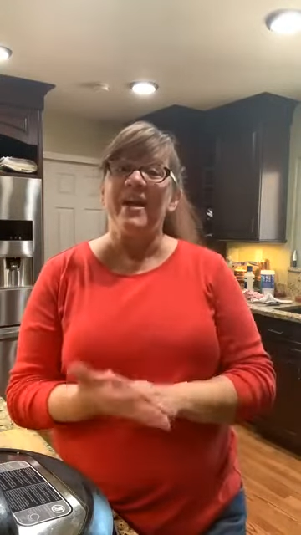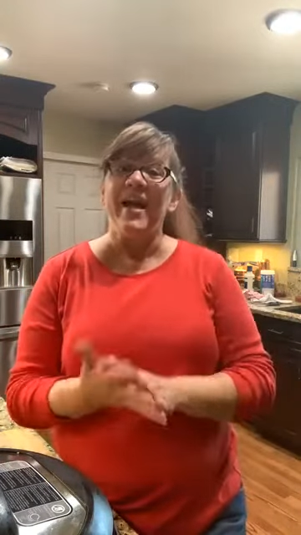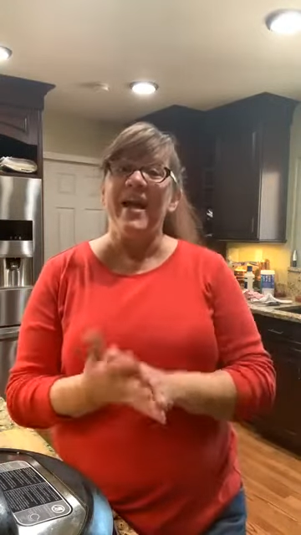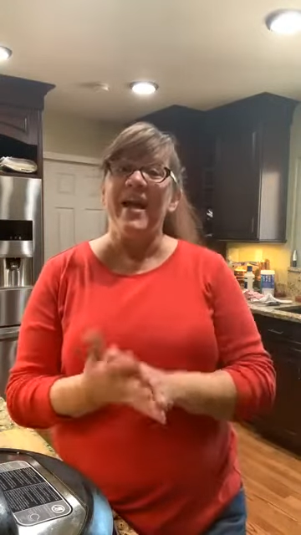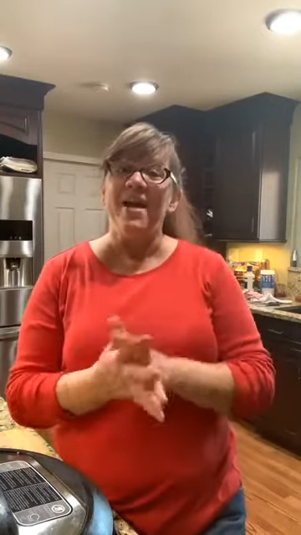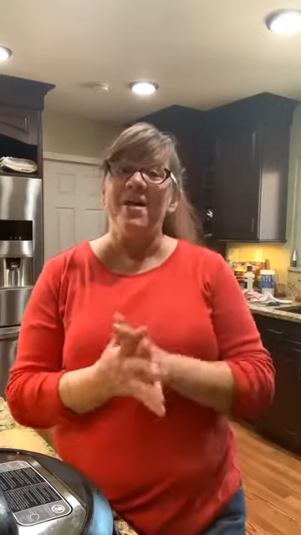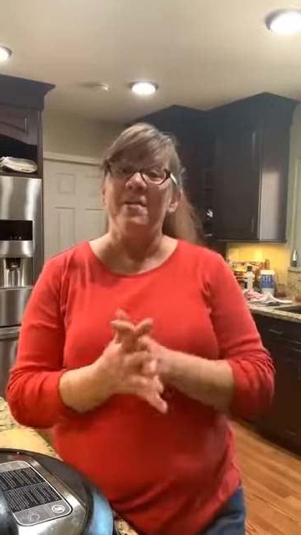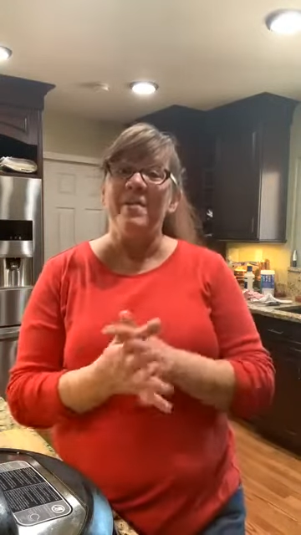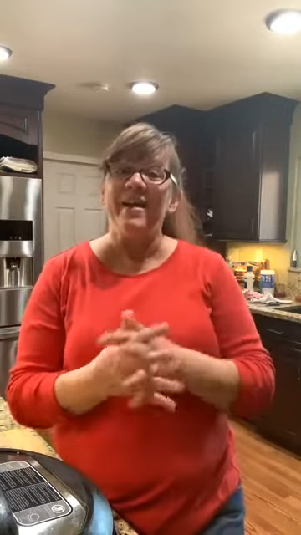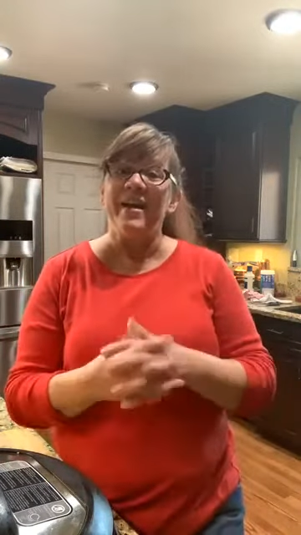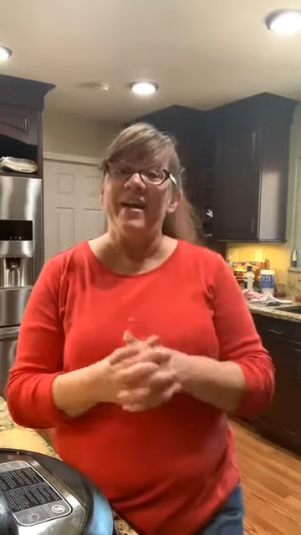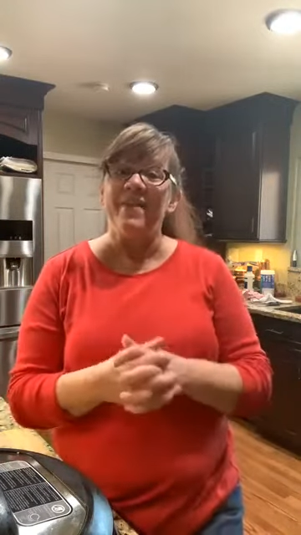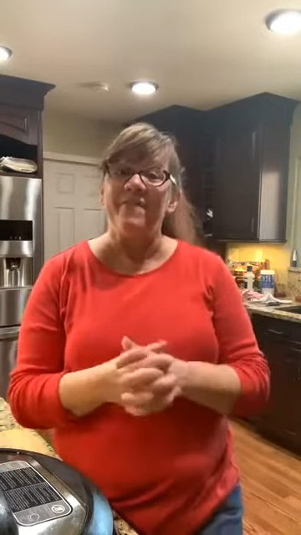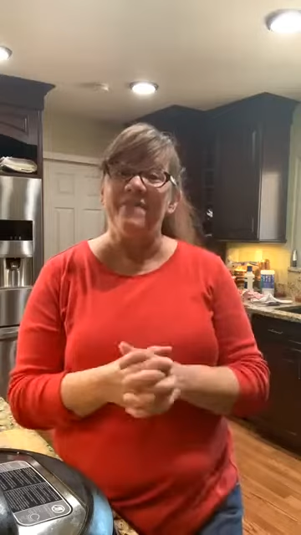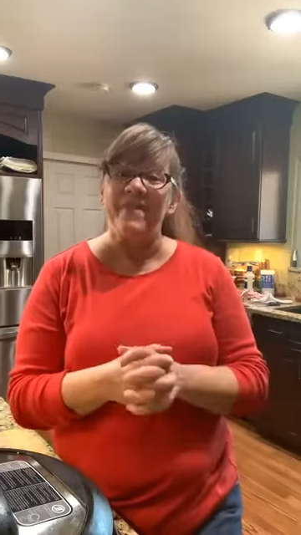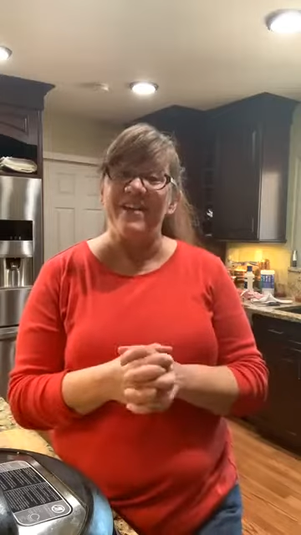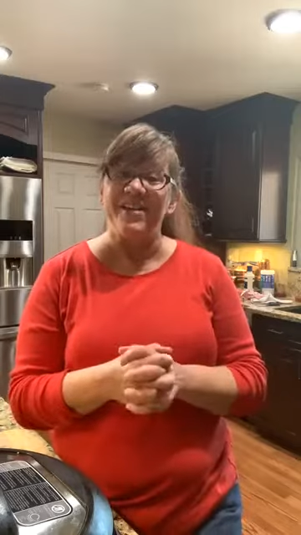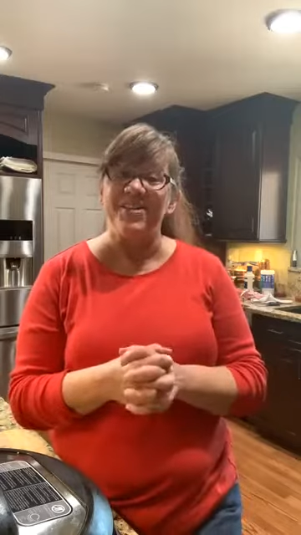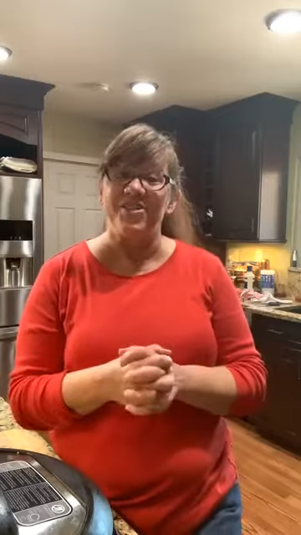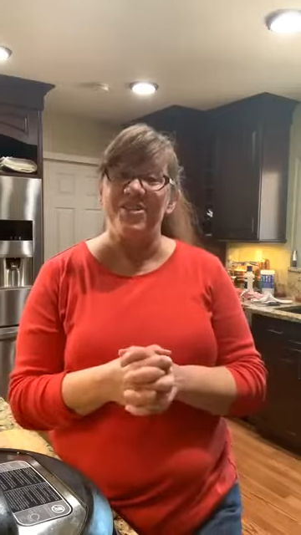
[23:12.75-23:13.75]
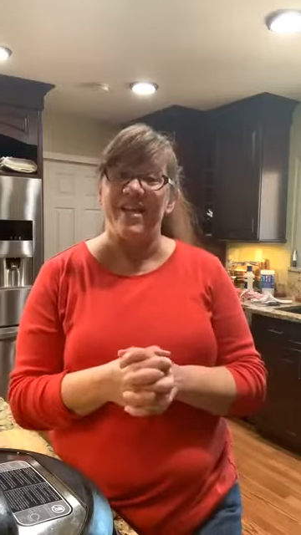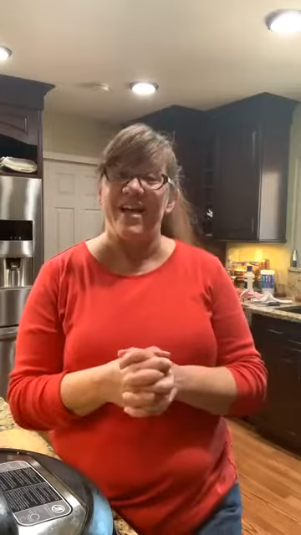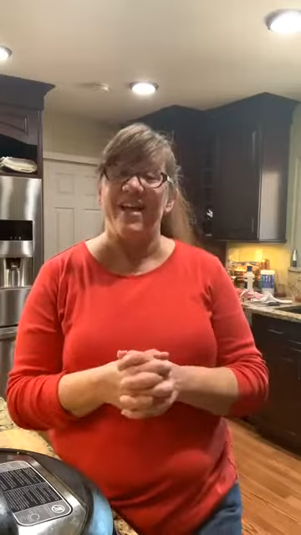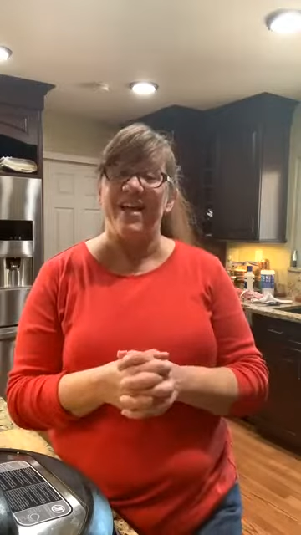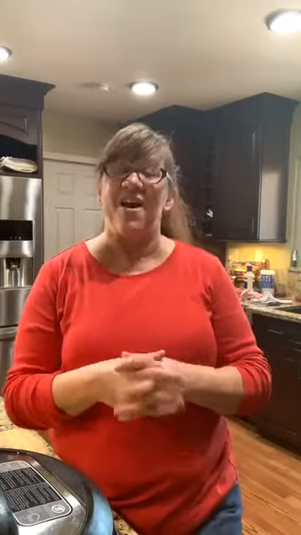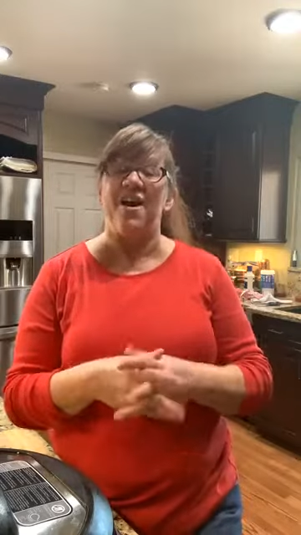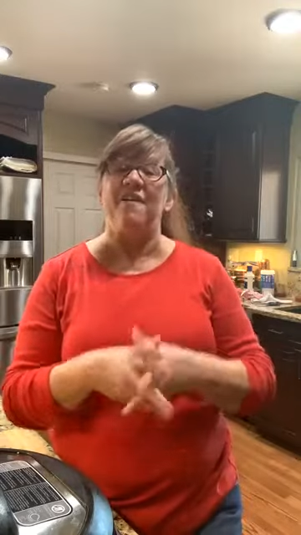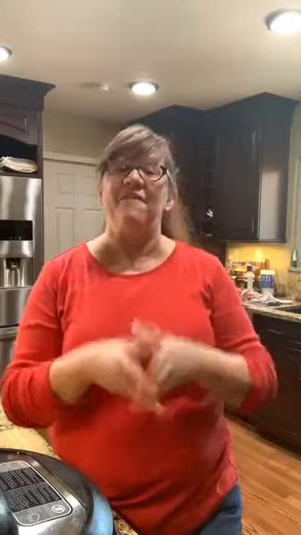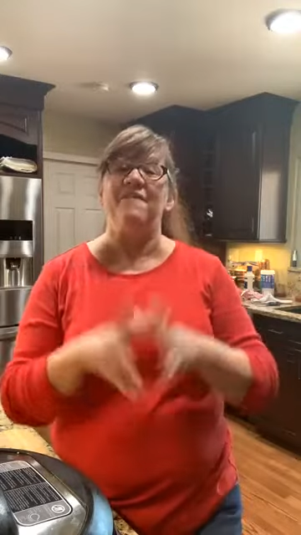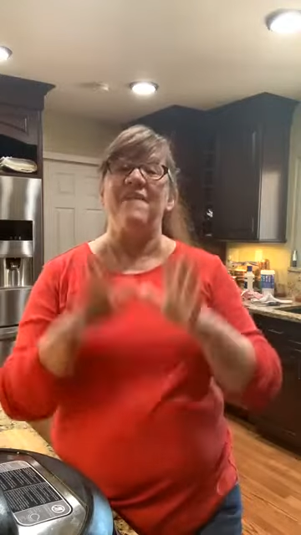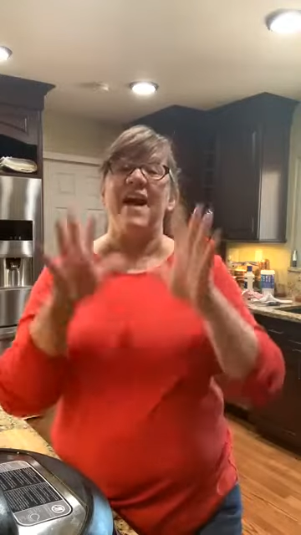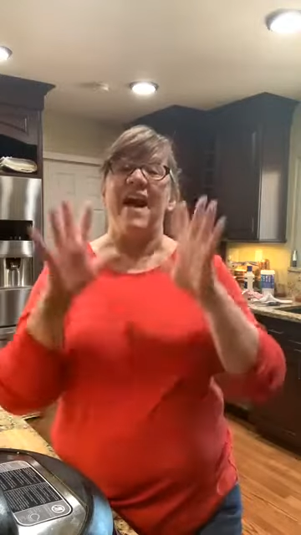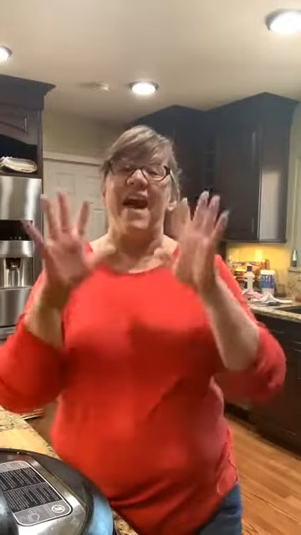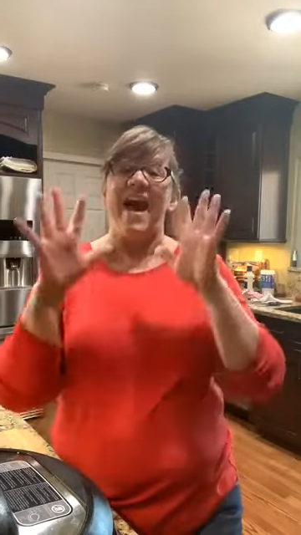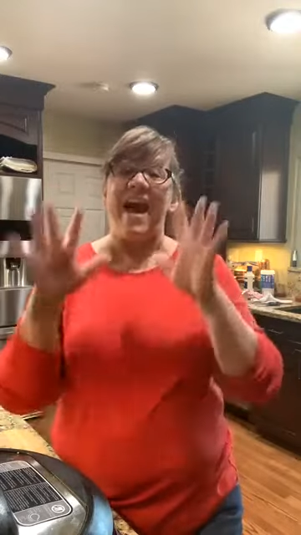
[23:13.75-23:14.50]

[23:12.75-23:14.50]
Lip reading: How am I going to finish that off?